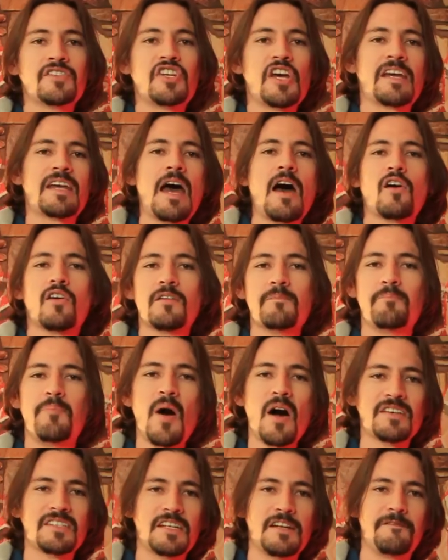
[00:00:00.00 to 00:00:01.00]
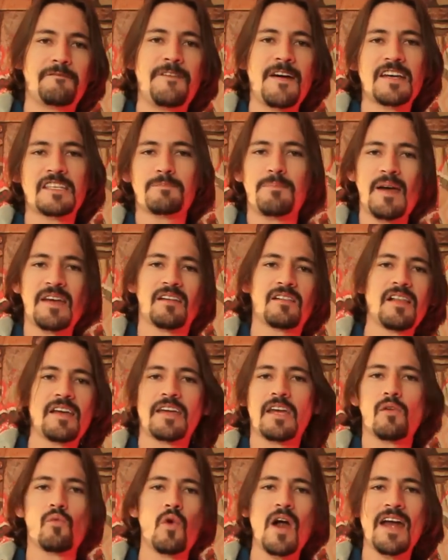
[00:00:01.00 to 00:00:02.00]
Check out Composite Effects by
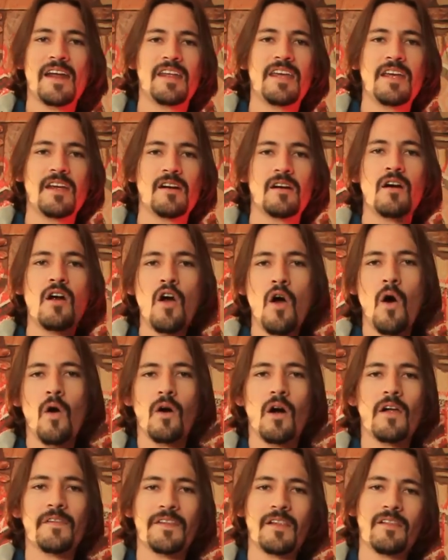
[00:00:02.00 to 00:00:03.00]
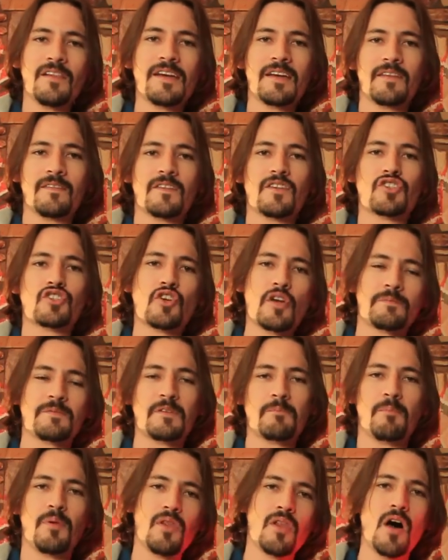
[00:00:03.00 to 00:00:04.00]
clicking right here or on the link in the
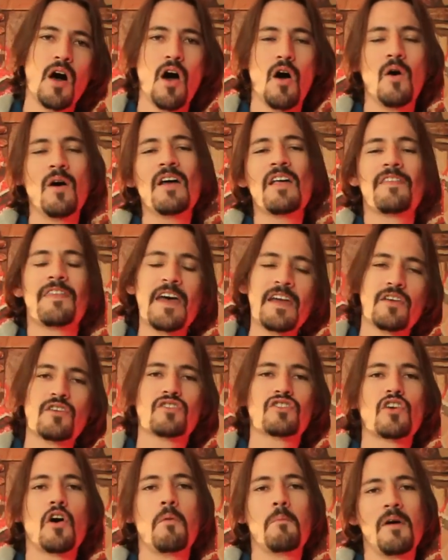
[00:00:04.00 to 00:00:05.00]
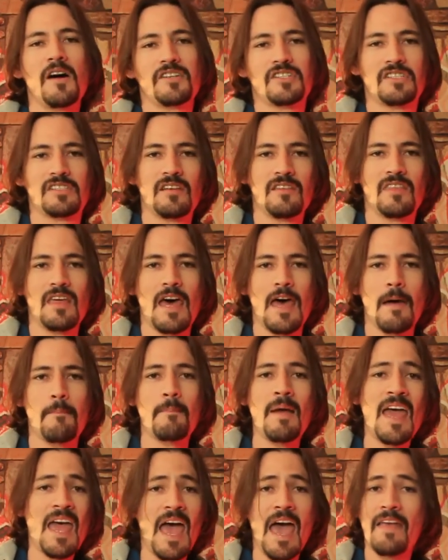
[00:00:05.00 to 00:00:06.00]
description below. Thank you so much to
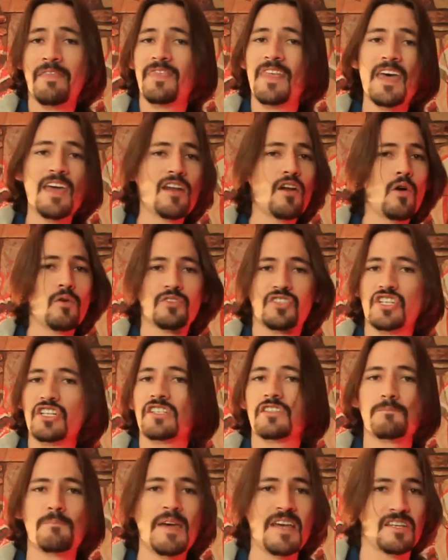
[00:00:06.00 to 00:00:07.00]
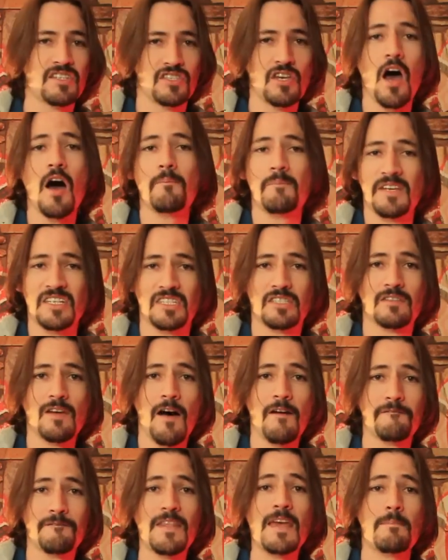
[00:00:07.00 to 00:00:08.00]
them. And they don't just make zombie
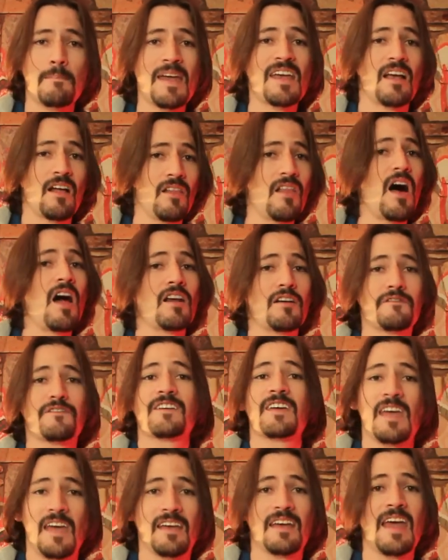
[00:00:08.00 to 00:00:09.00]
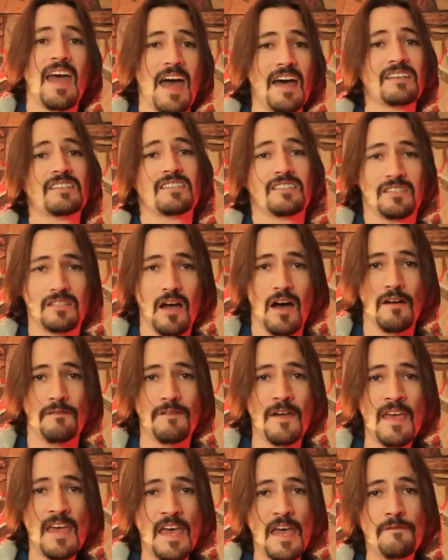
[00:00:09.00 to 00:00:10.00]
stuff, they make a lot of kick ass
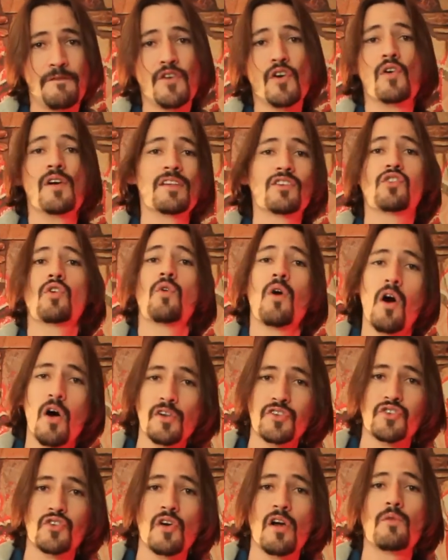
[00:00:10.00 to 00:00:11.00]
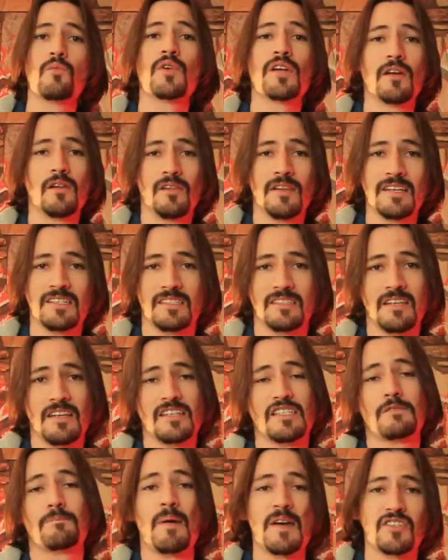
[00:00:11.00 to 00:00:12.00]
stuff. If you're into ultra
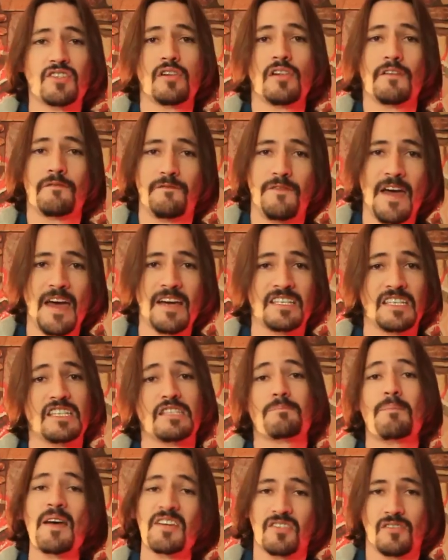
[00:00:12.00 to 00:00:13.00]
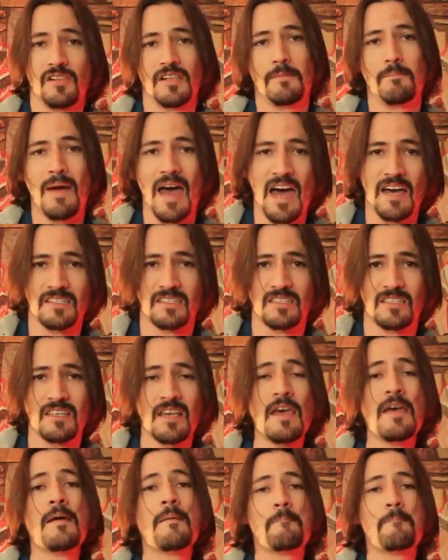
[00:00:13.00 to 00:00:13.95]
realistic special effects, especially masks,